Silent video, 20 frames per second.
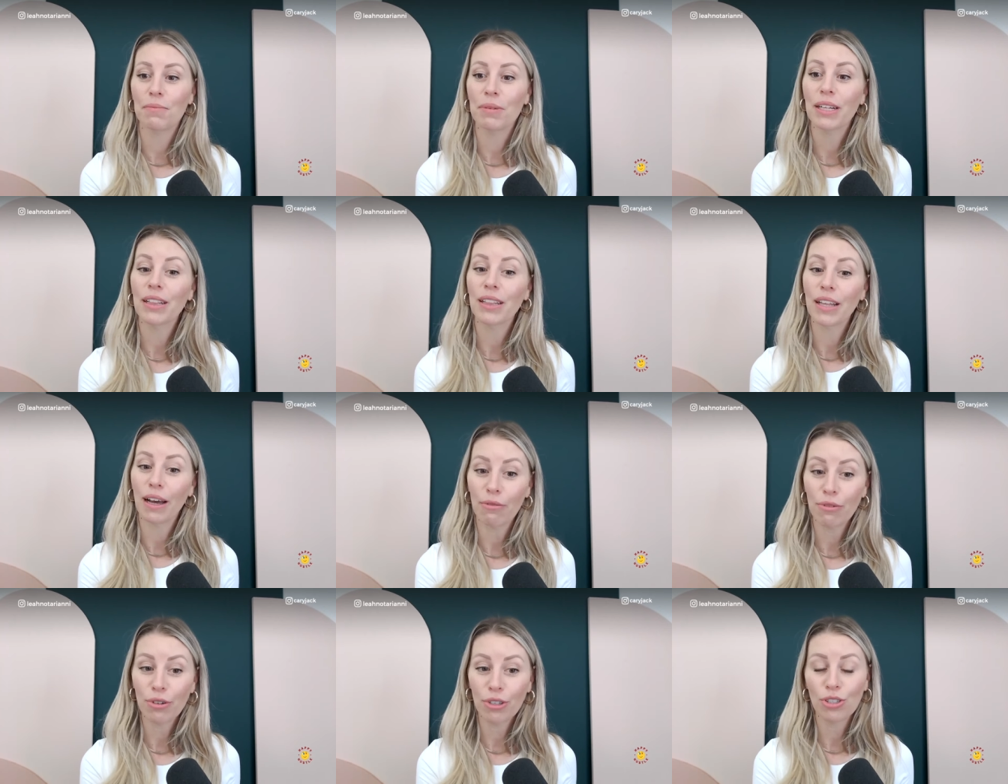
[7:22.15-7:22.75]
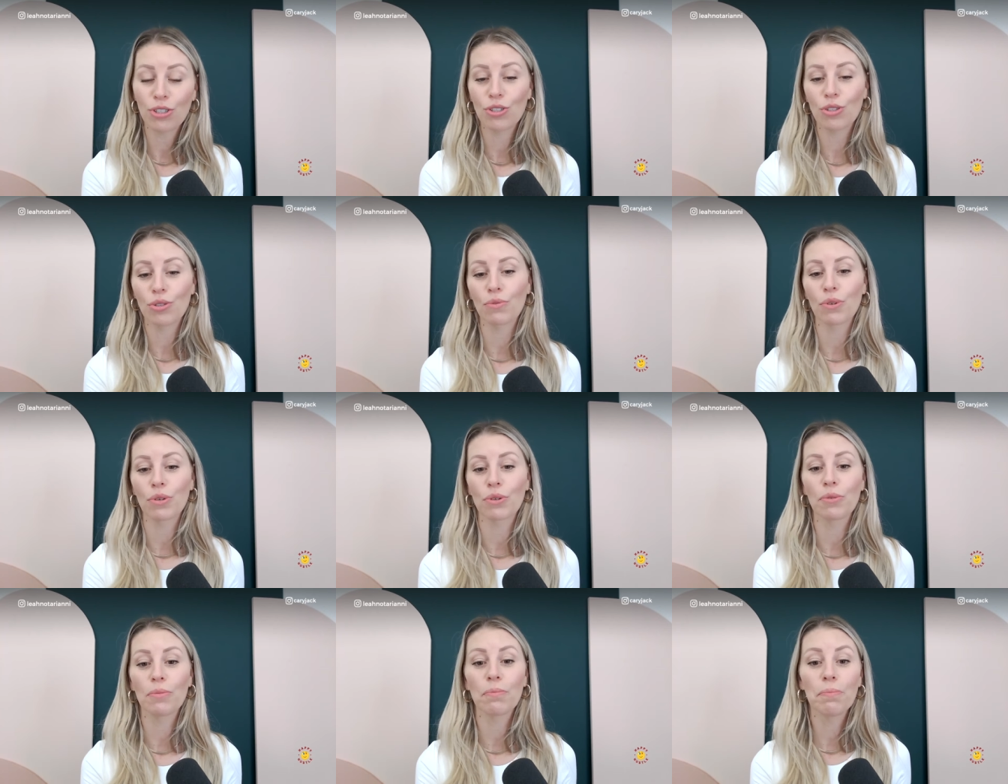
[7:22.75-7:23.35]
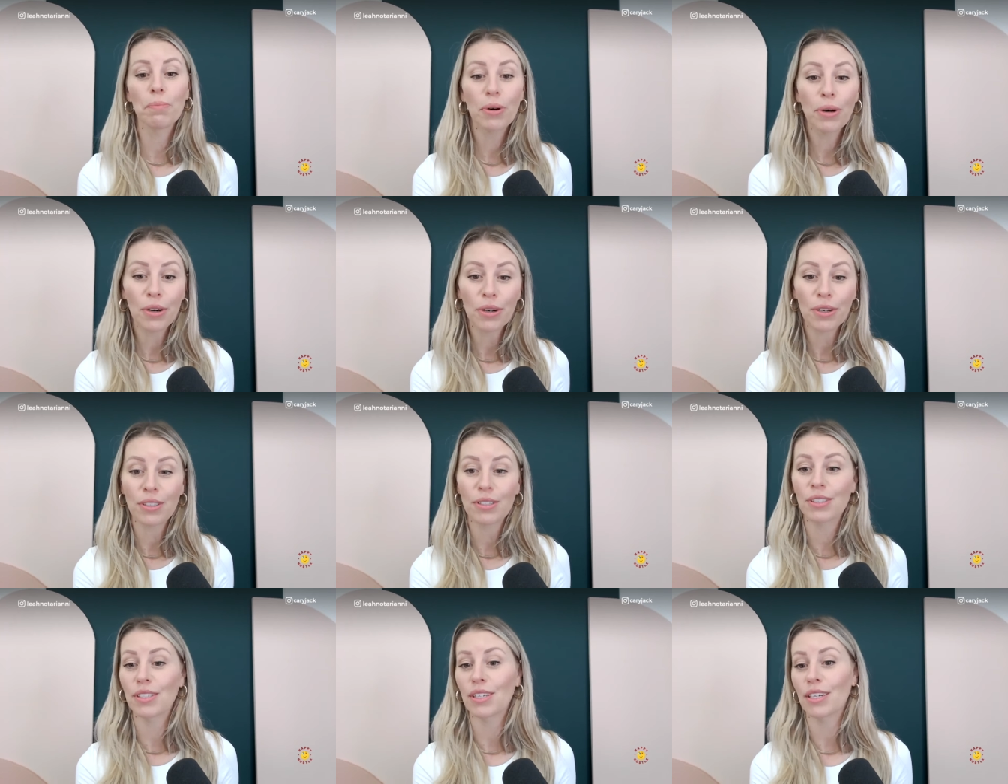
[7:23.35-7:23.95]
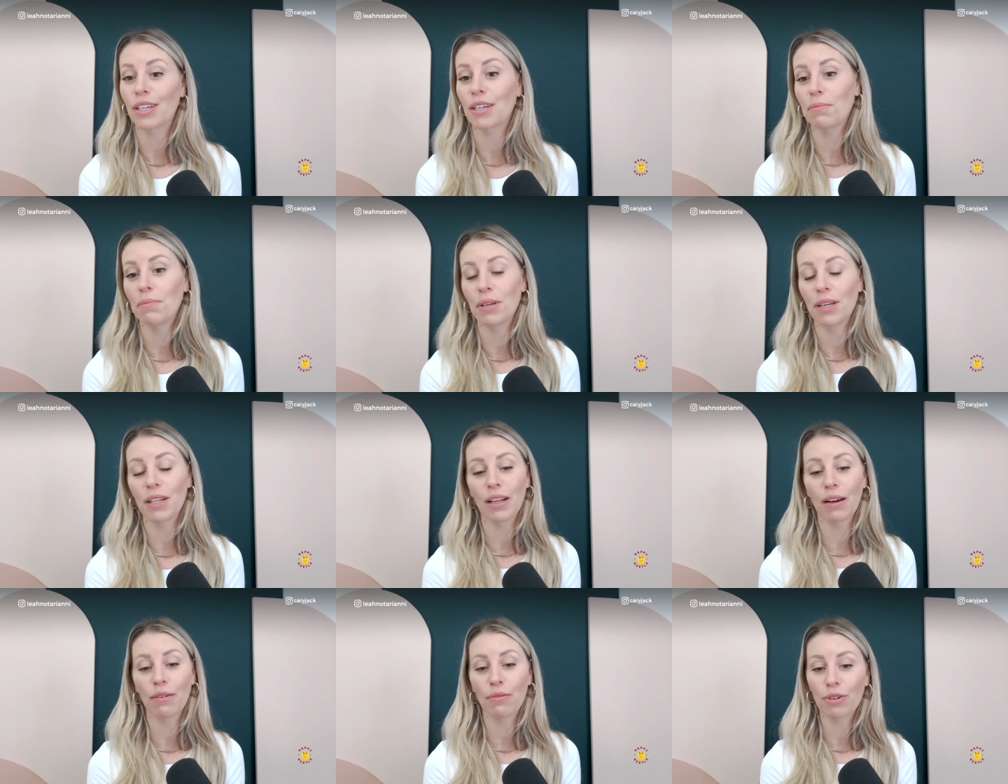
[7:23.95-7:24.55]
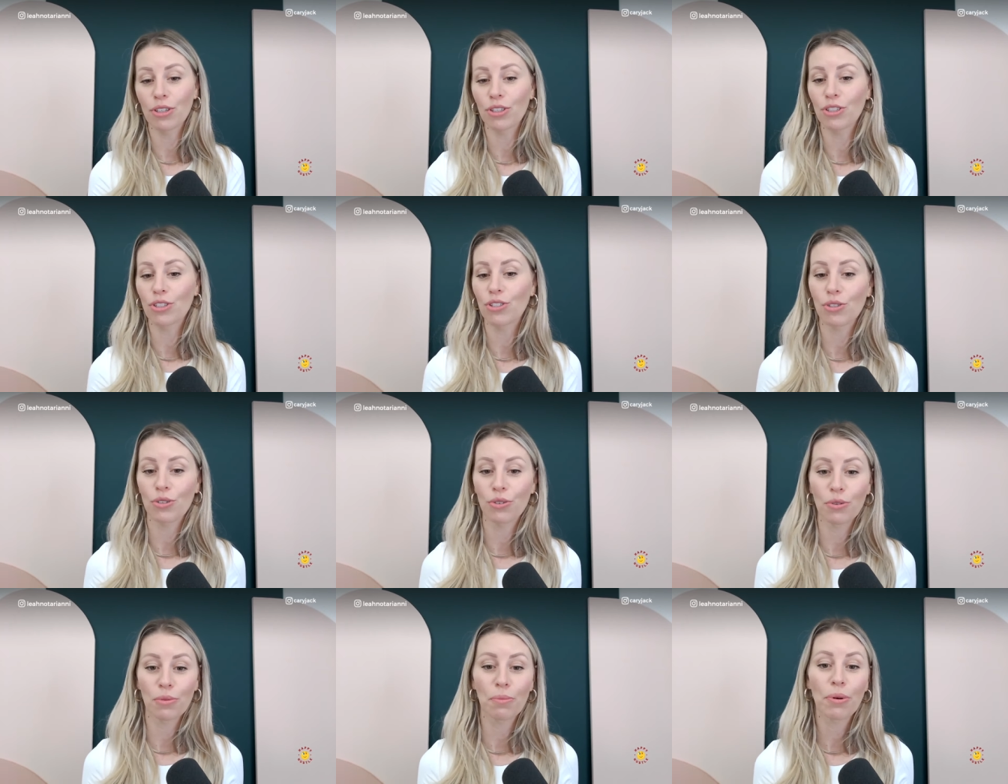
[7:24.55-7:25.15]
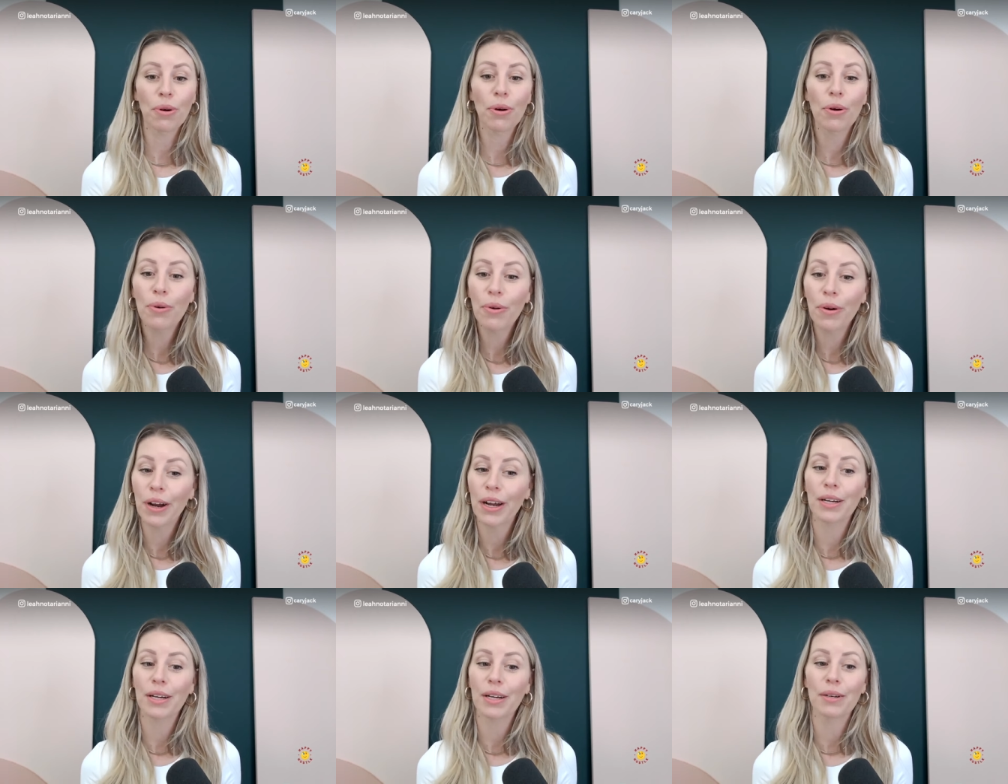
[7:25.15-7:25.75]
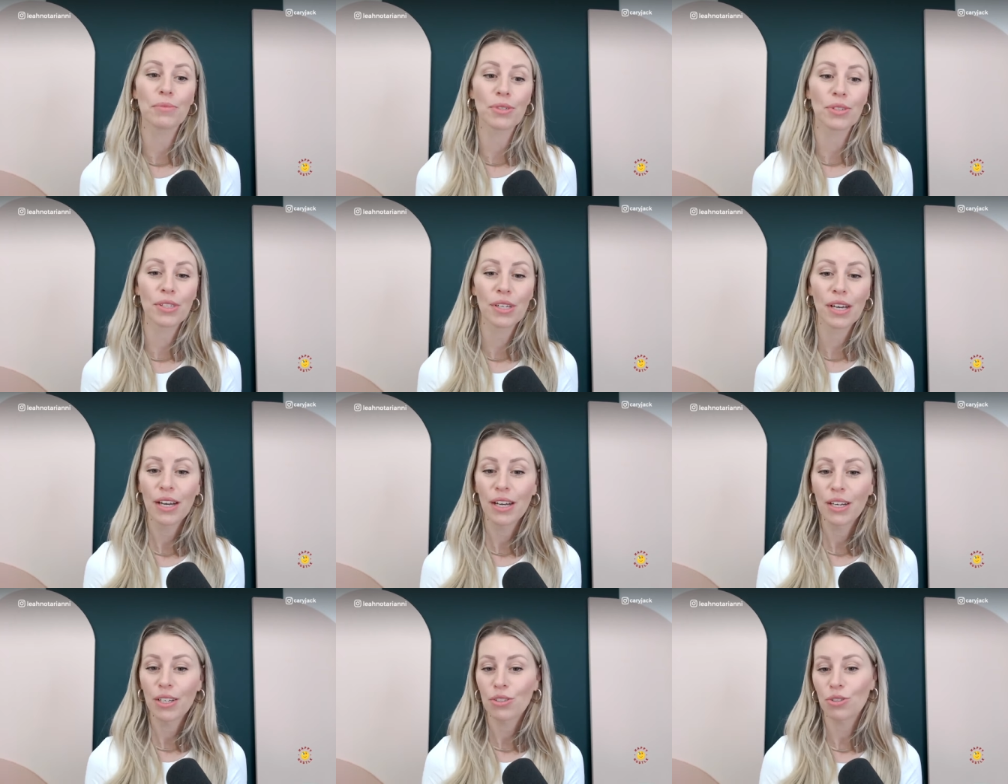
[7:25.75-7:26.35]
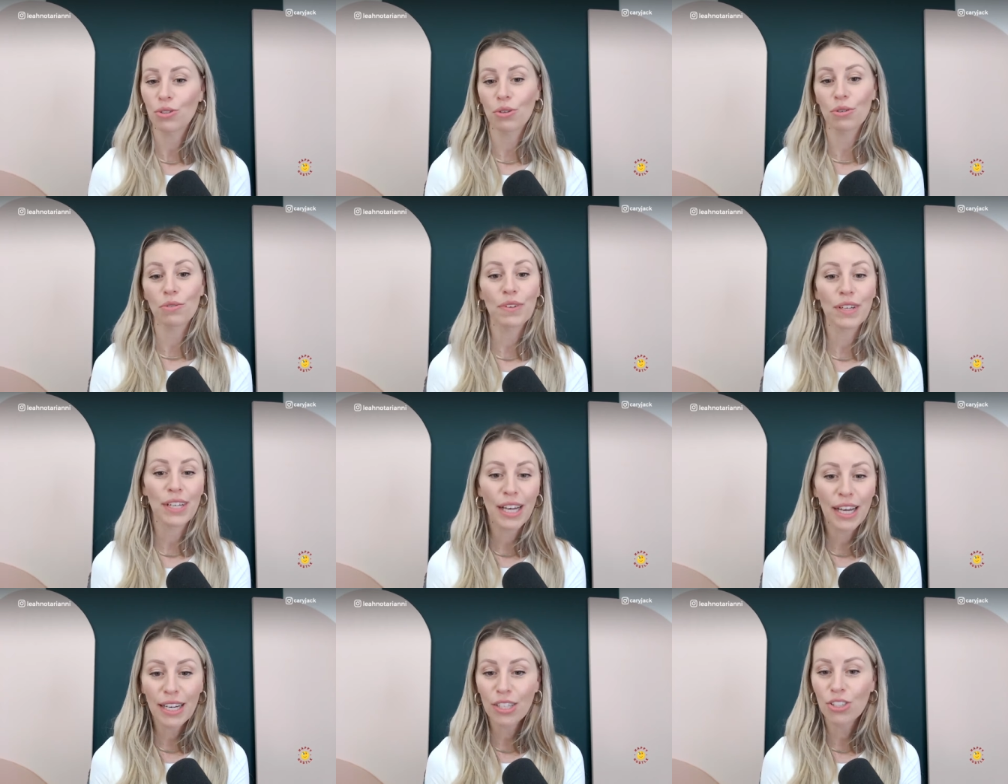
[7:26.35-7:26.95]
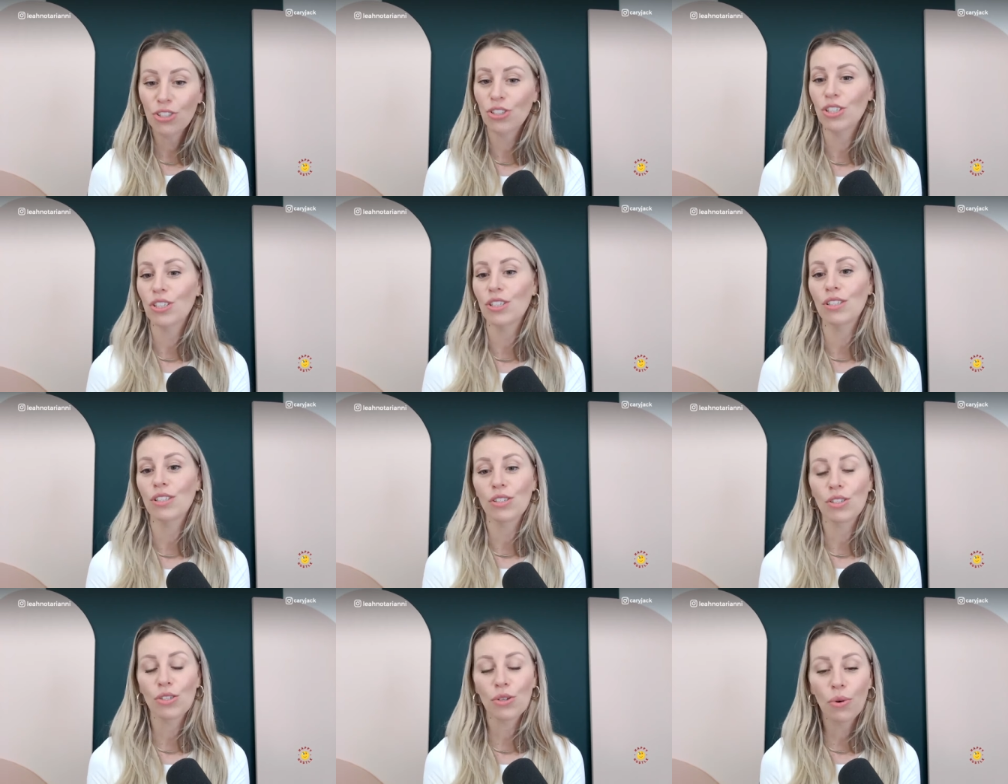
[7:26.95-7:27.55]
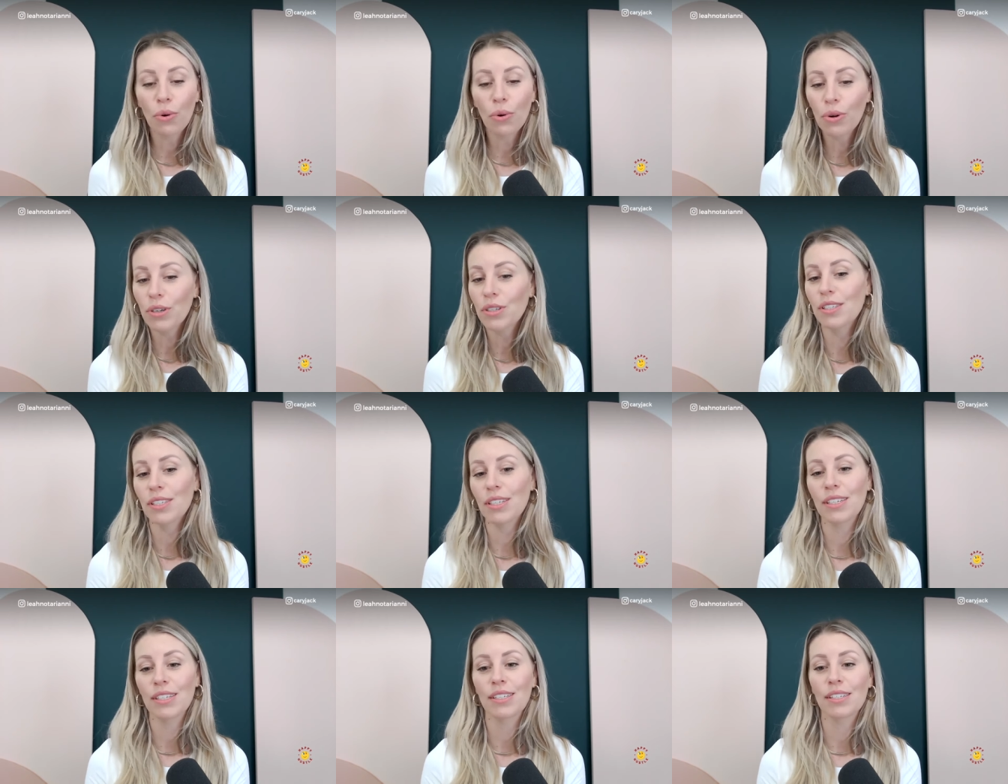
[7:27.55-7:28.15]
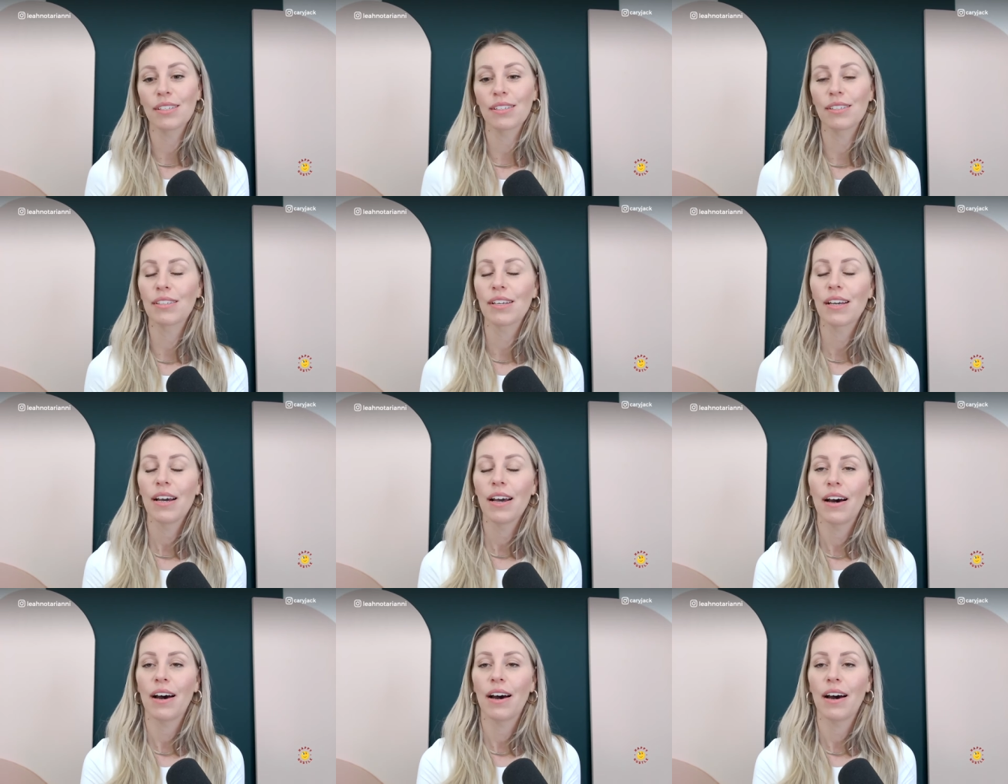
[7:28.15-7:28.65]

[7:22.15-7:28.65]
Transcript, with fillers: can be leveraged through books, it can be leveraged through programs, certifications, courses,